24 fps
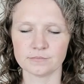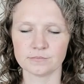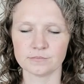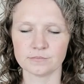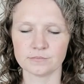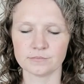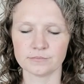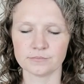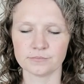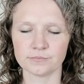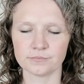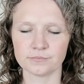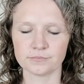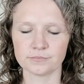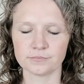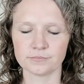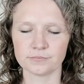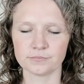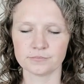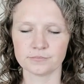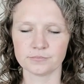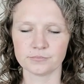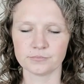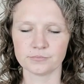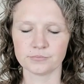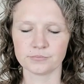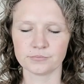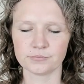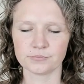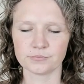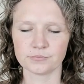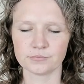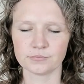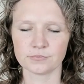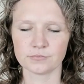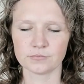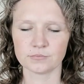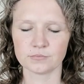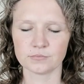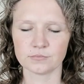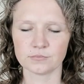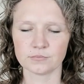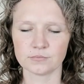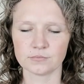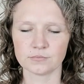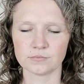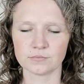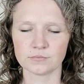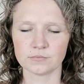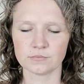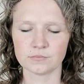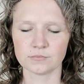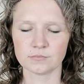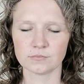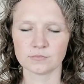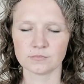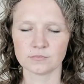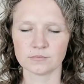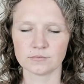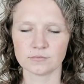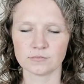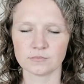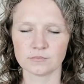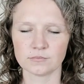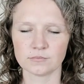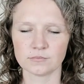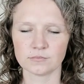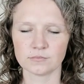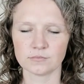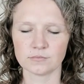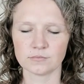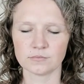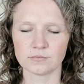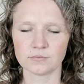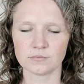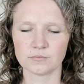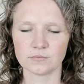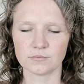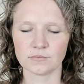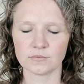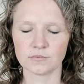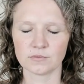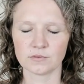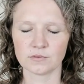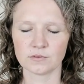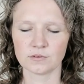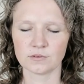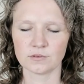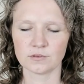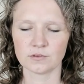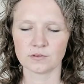Nothing is said.